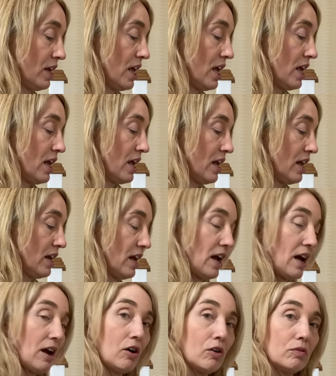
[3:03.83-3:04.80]

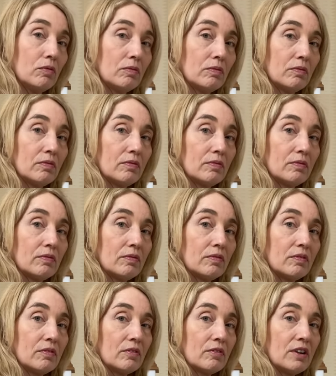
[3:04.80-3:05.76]
Inhale,
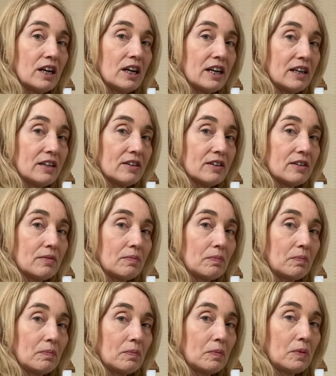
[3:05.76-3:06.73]
release.
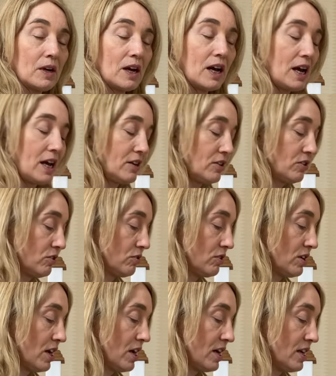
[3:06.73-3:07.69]
Okay, so
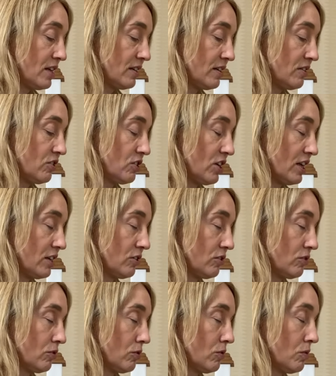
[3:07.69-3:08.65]
nice and
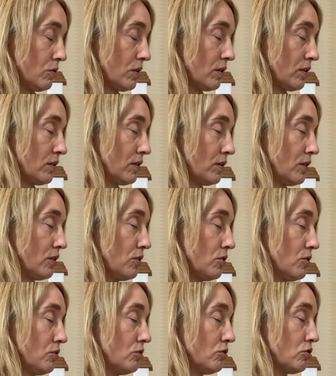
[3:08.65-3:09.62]
gentle.
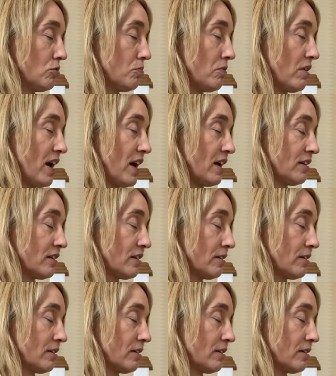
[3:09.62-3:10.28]
Use your breath.